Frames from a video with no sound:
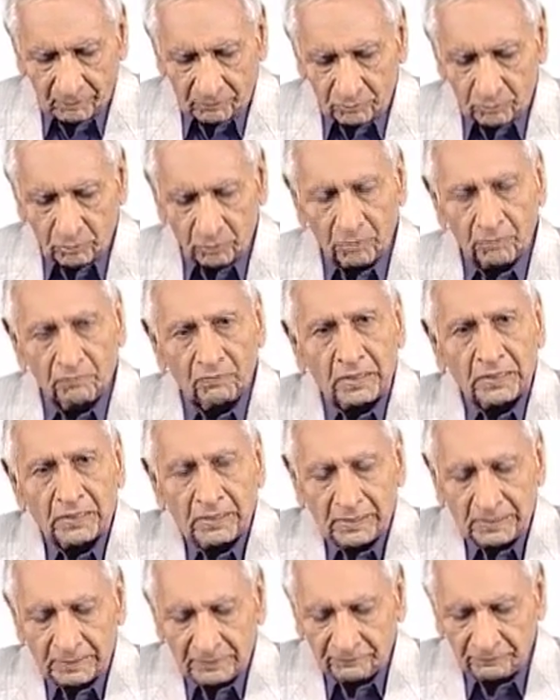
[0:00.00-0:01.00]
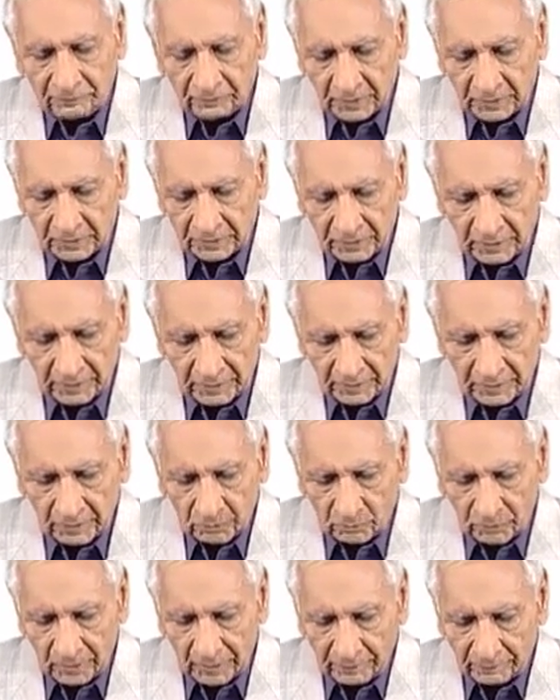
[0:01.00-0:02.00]
So what are the functional
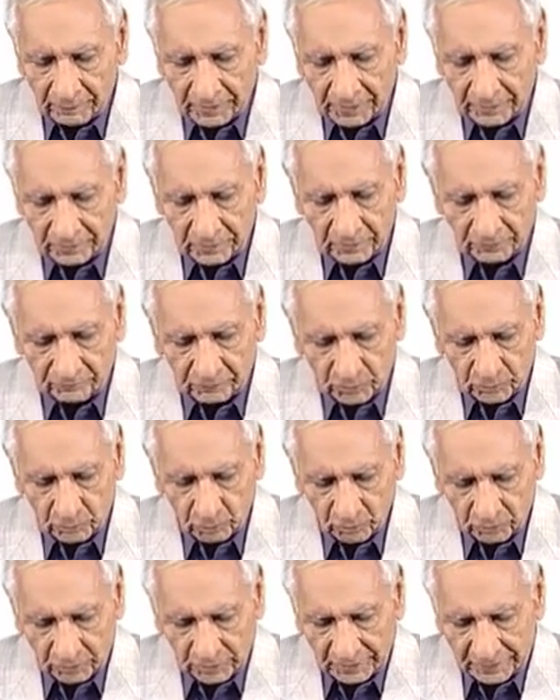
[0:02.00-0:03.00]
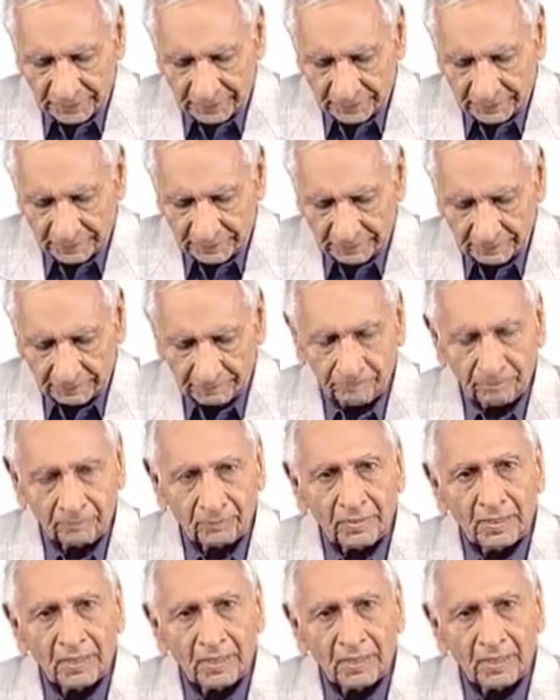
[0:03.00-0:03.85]
requirements of the social system?